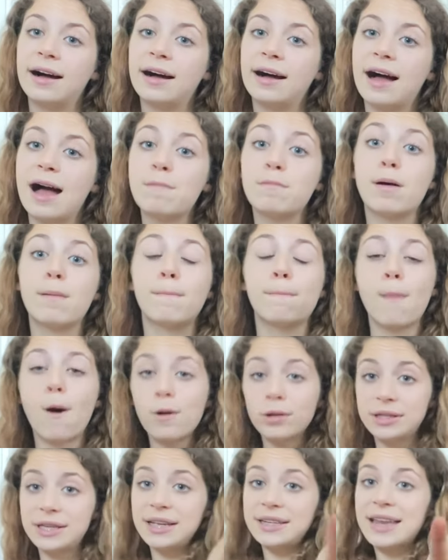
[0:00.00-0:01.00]
I'm a
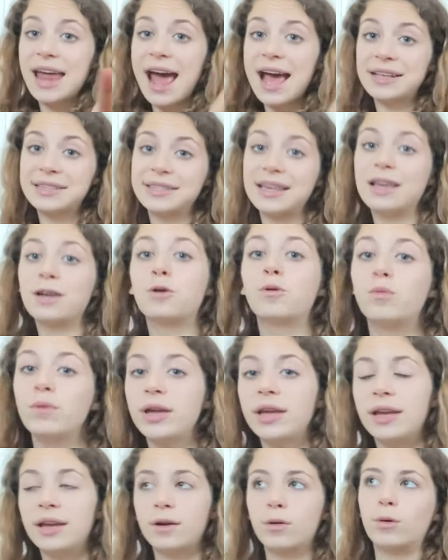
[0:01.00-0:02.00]
multitasking
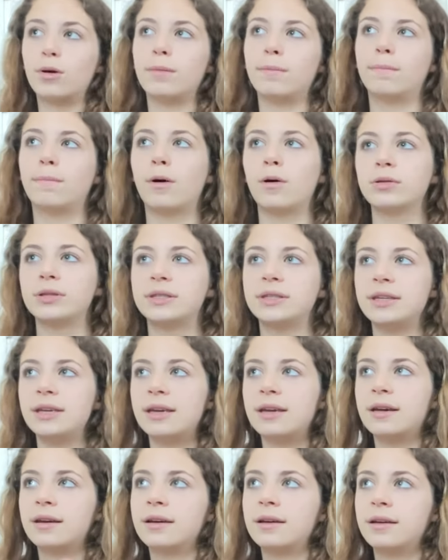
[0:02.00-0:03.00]
queen or
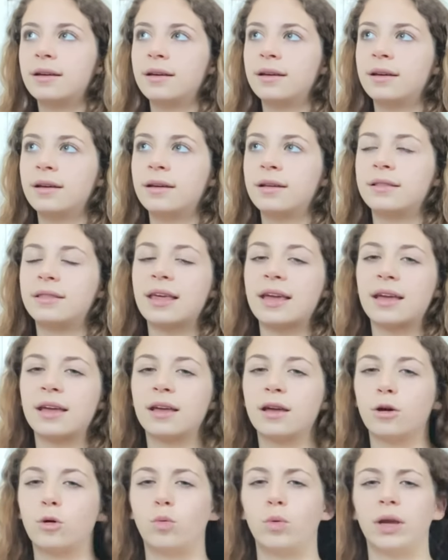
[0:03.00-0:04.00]

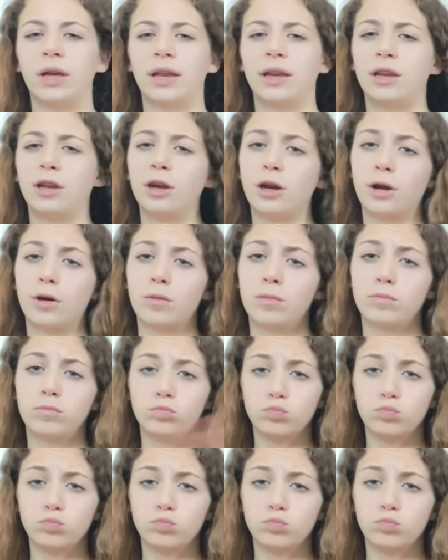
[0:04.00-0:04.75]
multi-thing queen, you know?